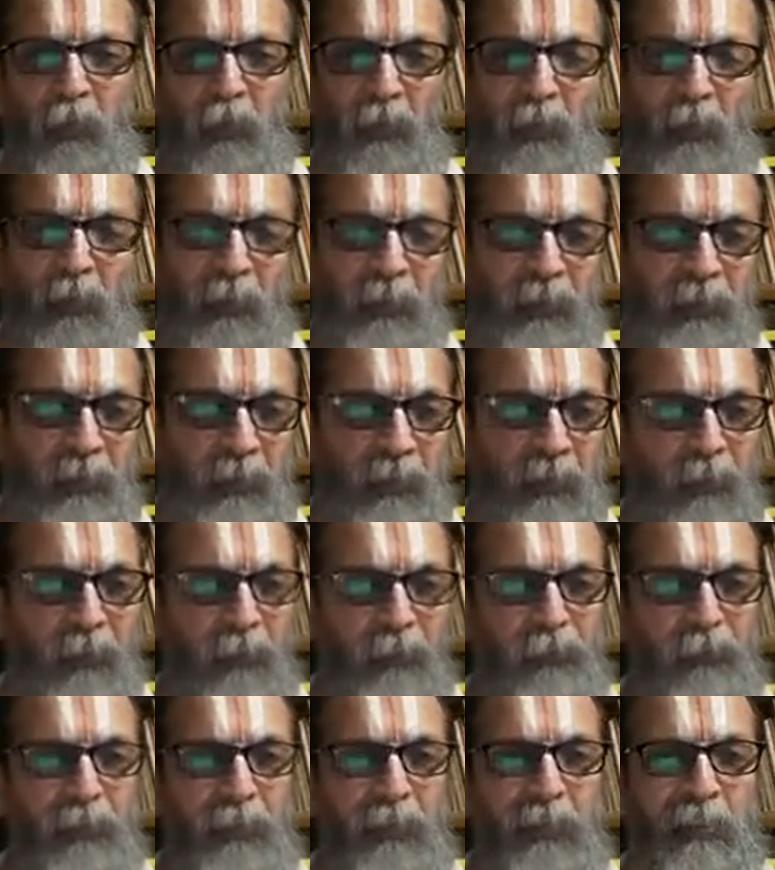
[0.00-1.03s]
you call it
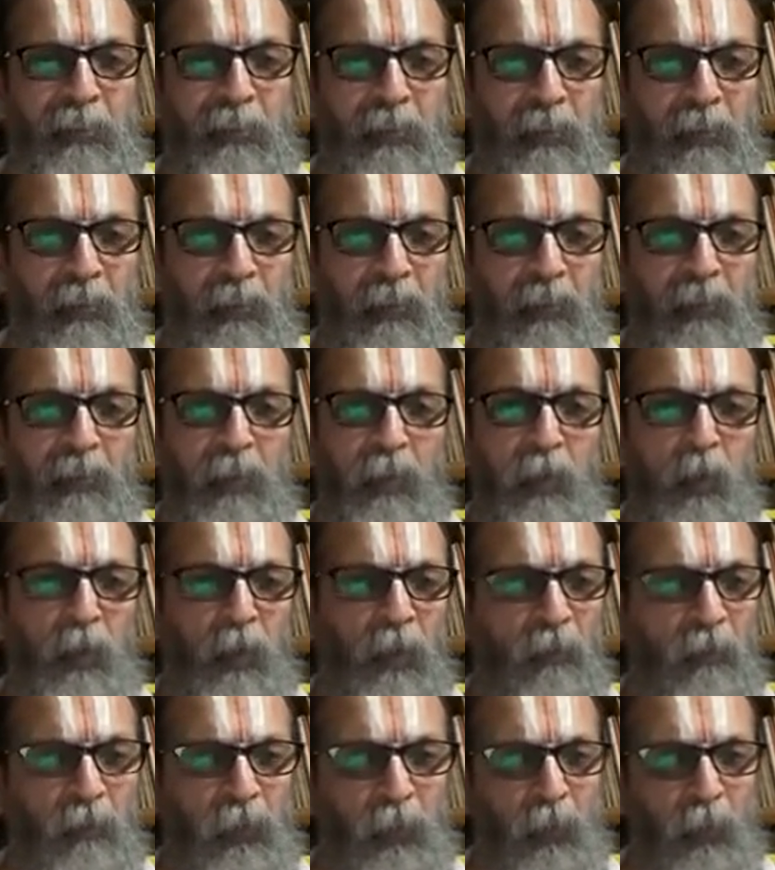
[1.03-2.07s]
scientific, technical,
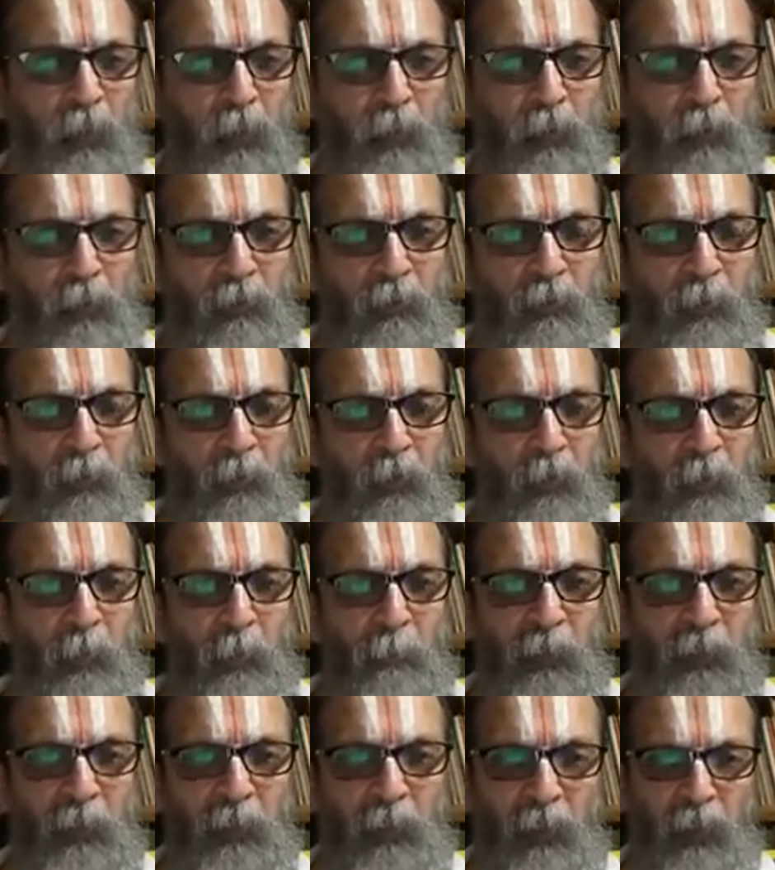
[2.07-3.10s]
whatever you want to call, you
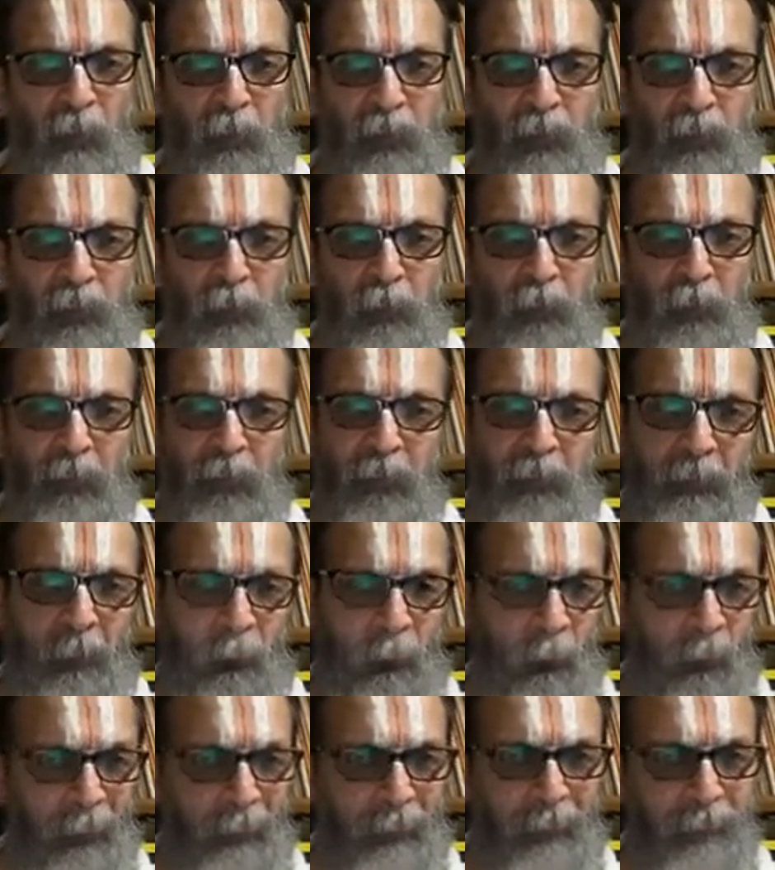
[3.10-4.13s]
apply logic to it, it
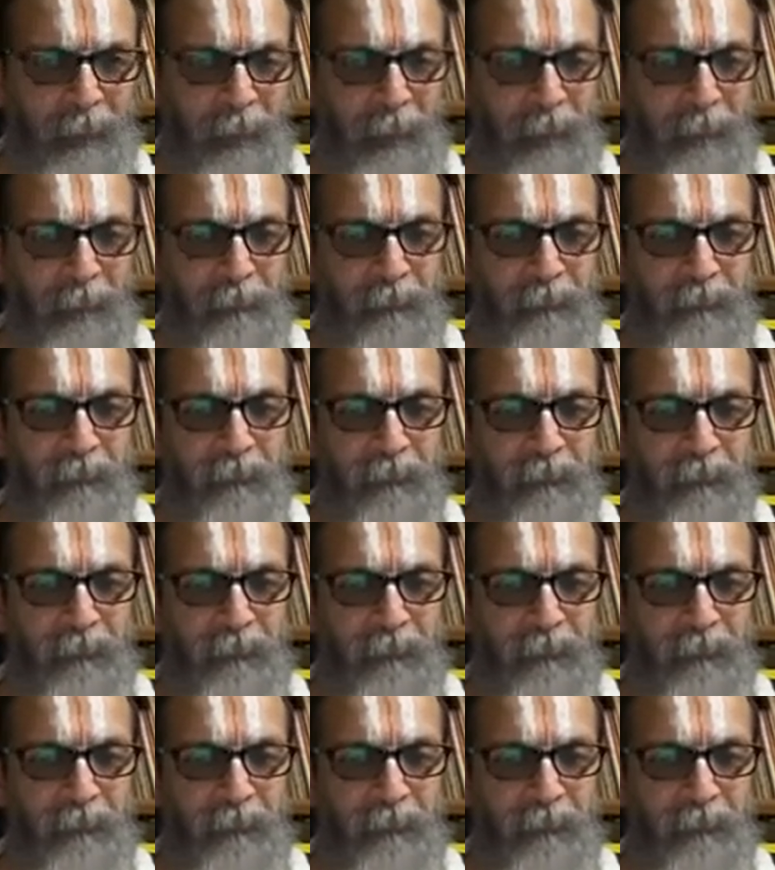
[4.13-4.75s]
works.